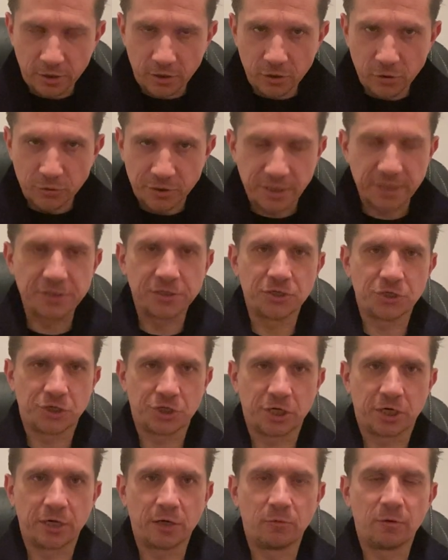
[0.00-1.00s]
who doesn't
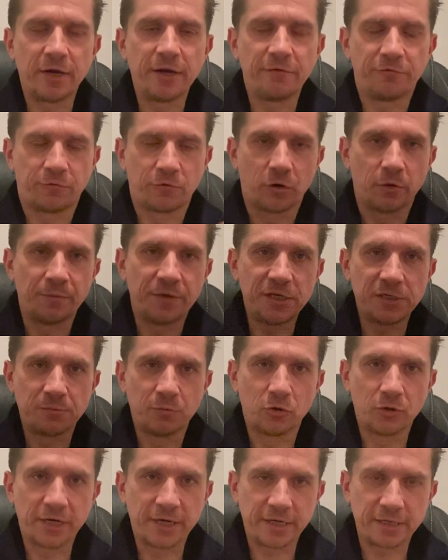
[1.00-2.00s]
shy away from these
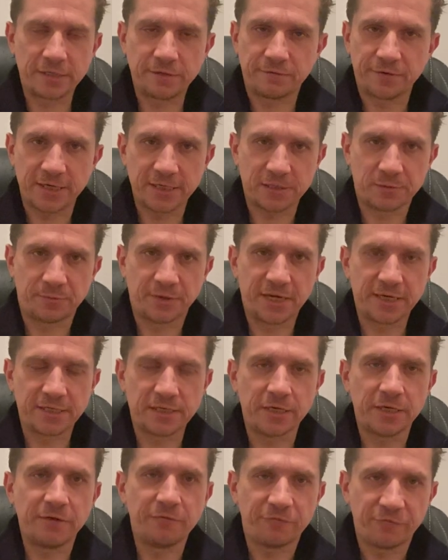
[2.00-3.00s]
more negative aspects,
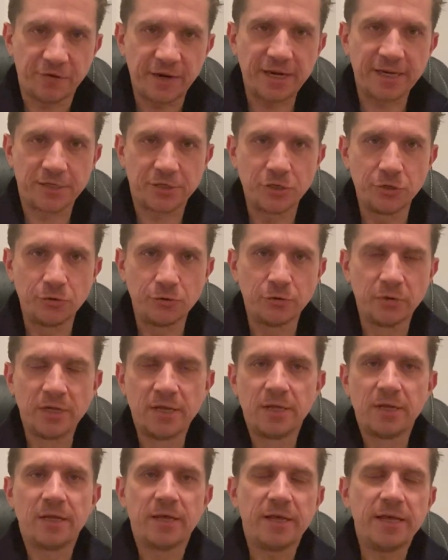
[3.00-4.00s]
and in fact, who
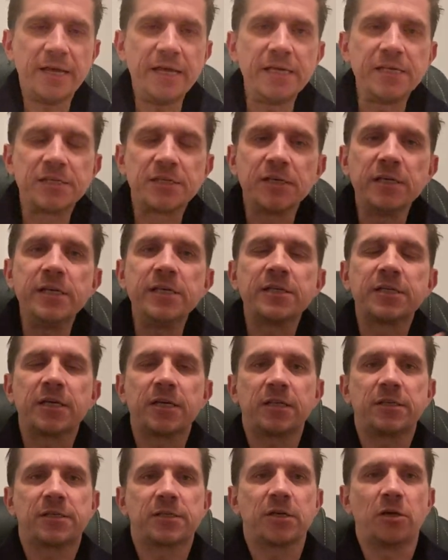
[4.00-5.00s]
is, is
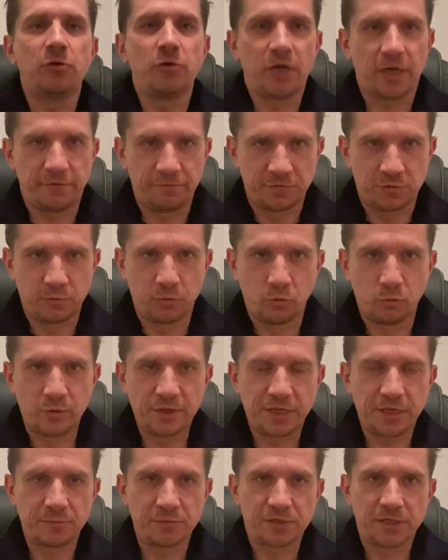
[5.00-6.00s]
so comfortable
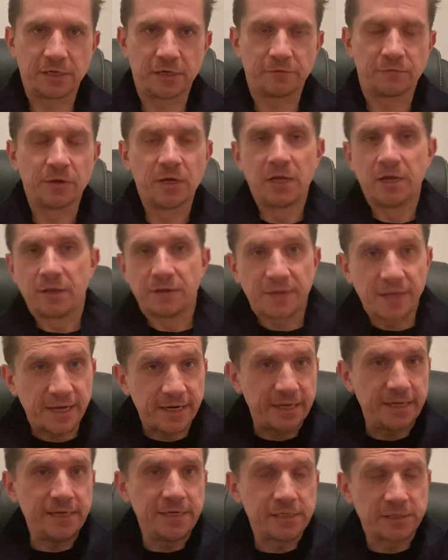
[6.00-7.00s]
with himself
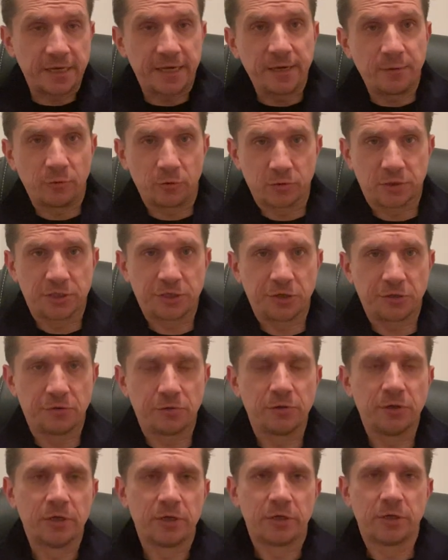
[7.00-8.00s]
that he is able
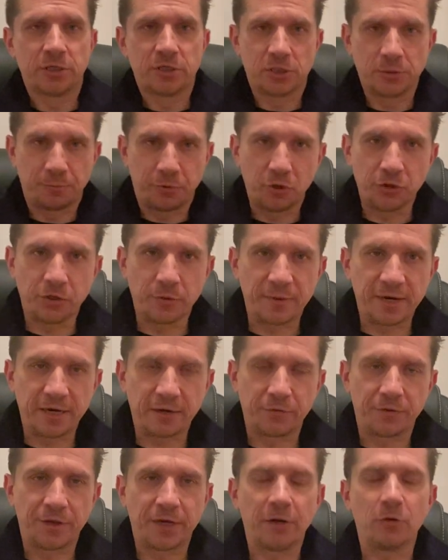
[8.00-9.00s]
to to put them
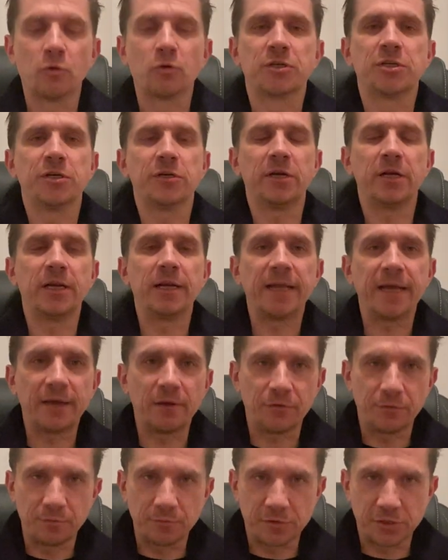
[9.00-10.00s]
out there or to
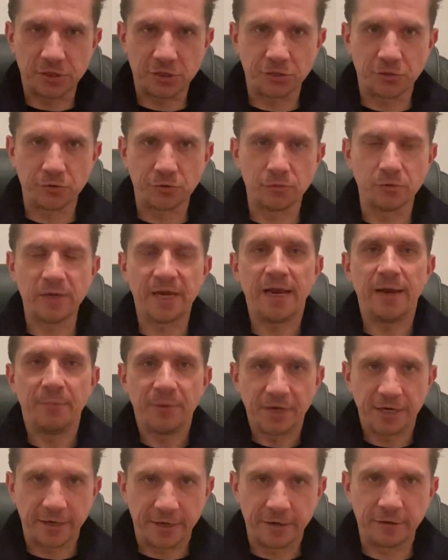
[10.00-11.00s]
allow them to
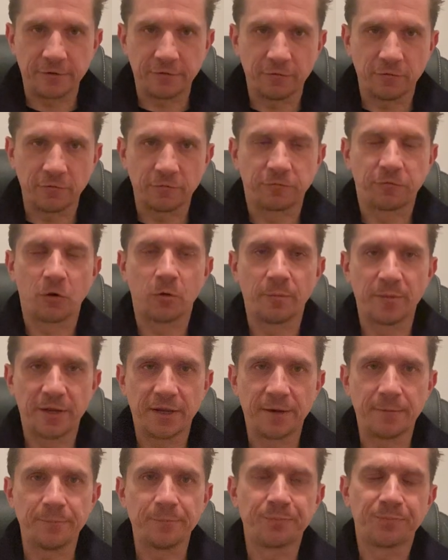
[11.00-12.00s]
emanate from
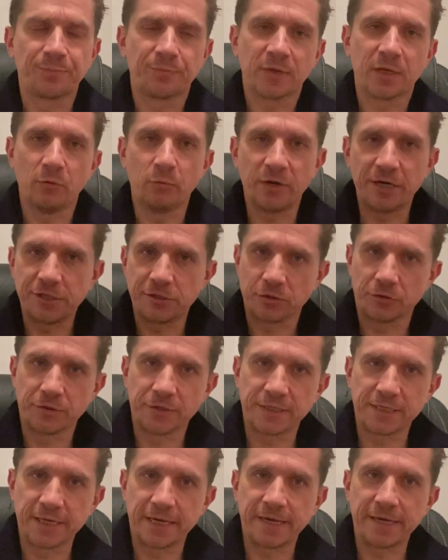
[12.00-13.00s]
him when he's on
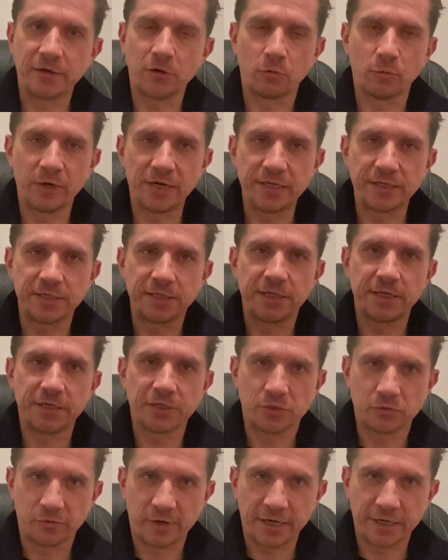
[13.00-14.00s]
the date or when he's in the
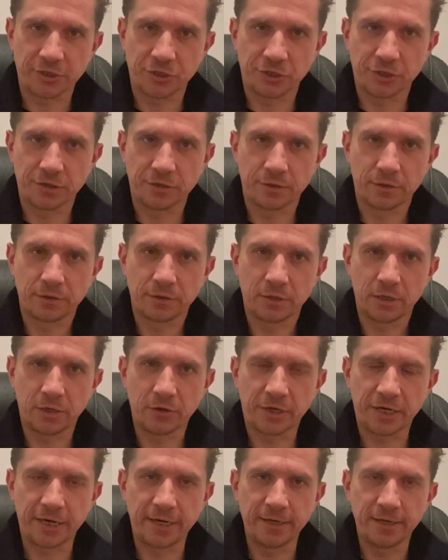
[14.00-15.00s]
interaction.
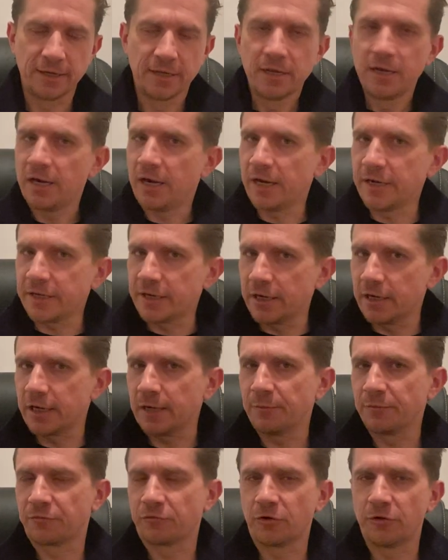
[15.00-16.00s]
Okay? And it can
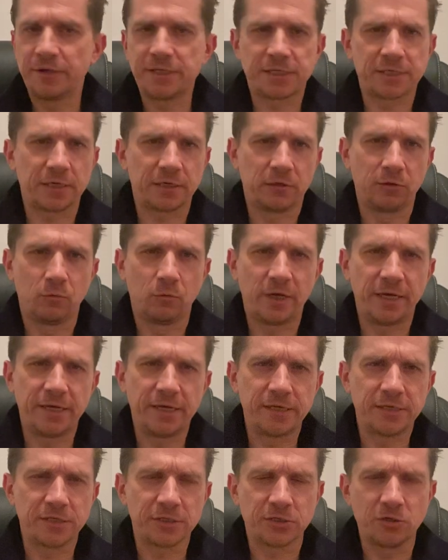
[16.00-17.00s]
come through in subtle
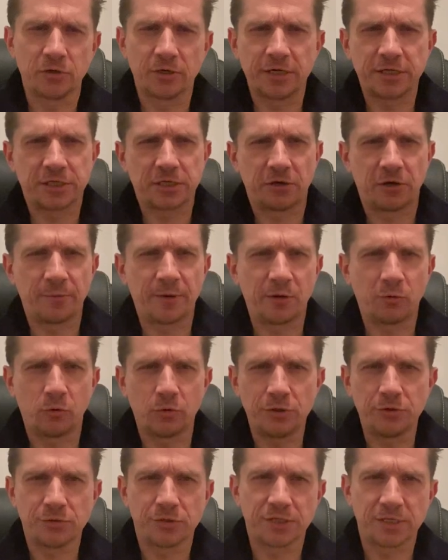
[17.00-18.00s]
ways. It's not necessarily about
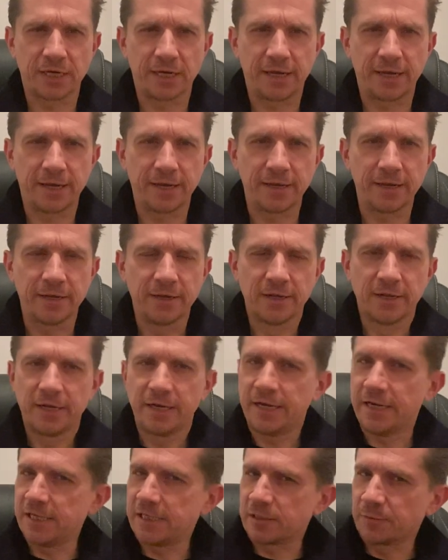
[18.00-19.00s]
what you say,
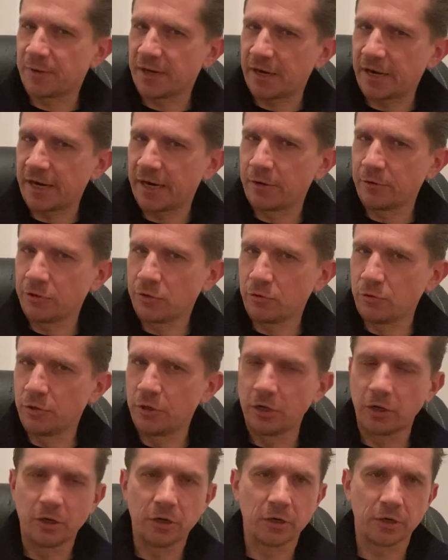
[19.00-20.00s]
it's about how you
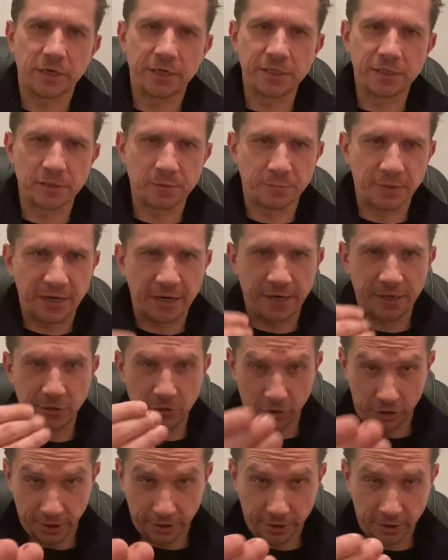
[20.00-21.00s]
look, it's about how you
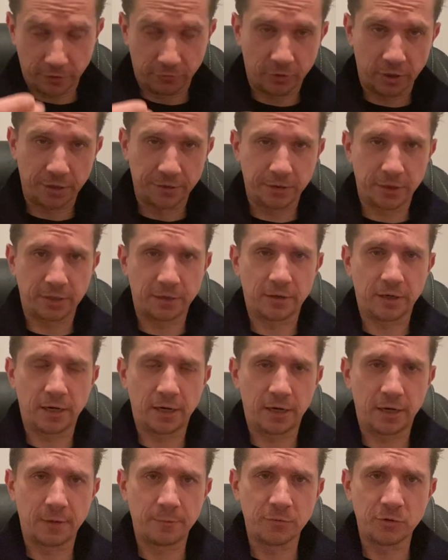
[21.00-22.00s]
look at her, rather,
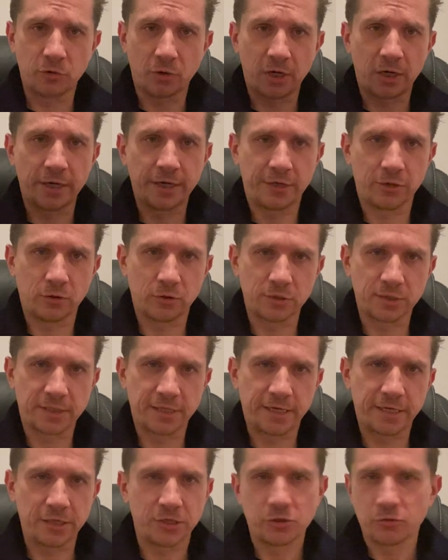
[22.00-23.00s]
um, your eye
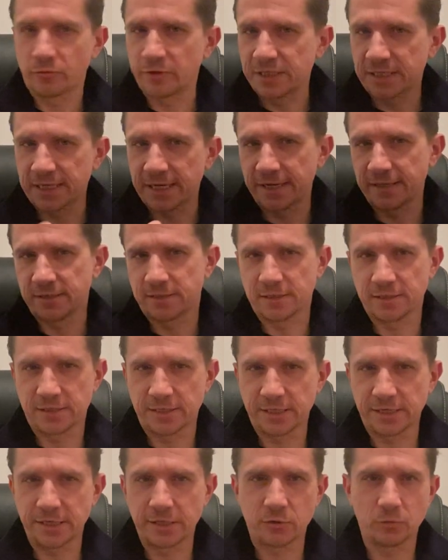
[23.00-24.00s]
contact, your
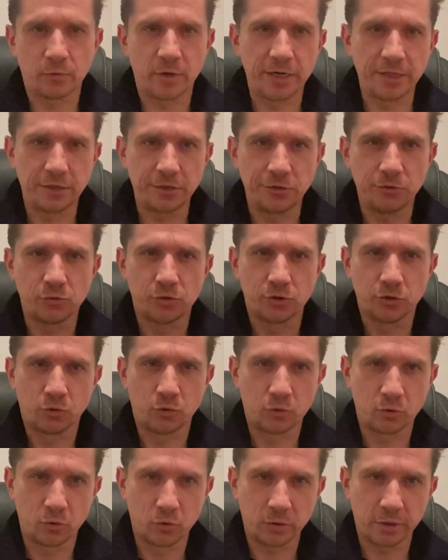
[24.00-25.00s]
intensity, the way that you
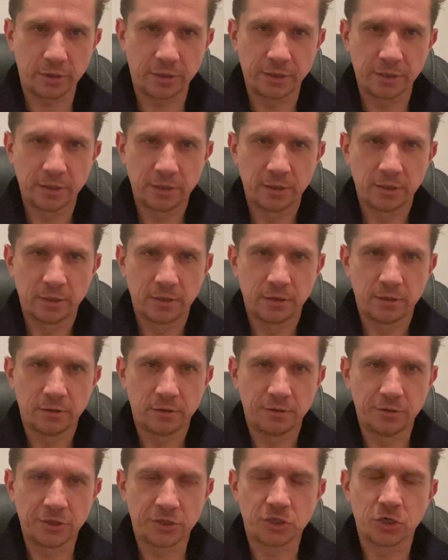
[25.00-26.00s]
talk,
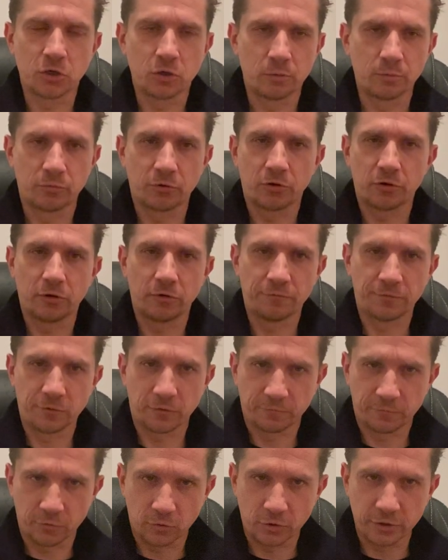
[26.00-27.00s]
the timbre of
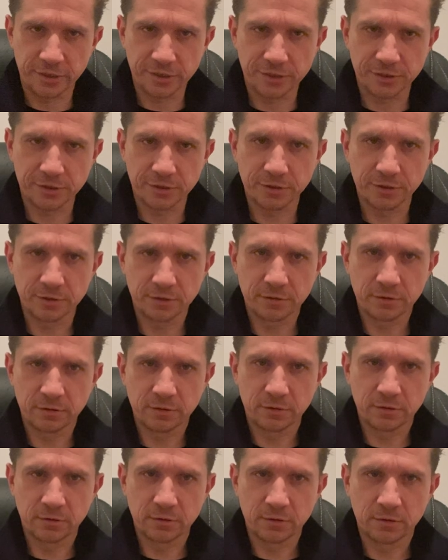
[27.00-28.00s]
your voice,
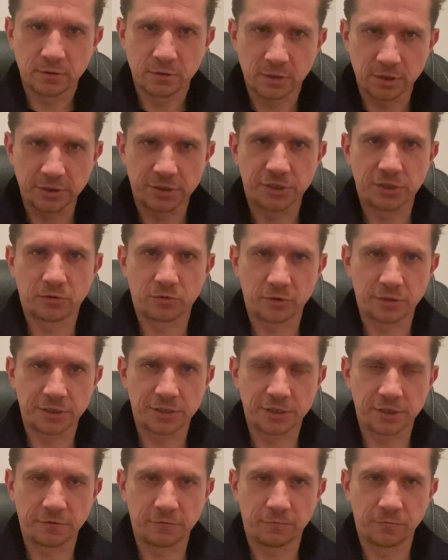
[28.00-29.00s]
and so on and
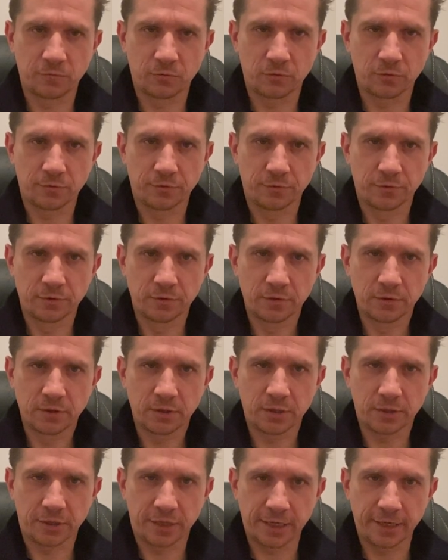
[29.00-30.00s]
so forth.
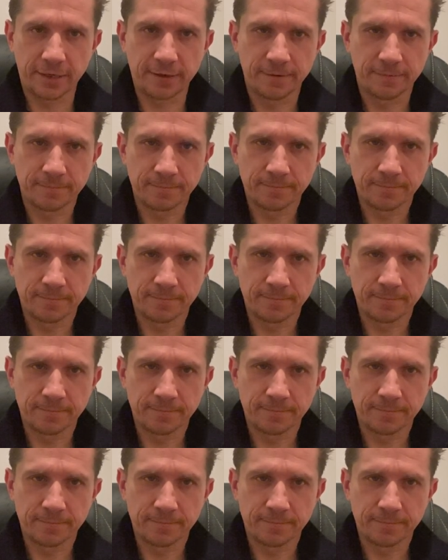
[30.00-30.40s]
Okay?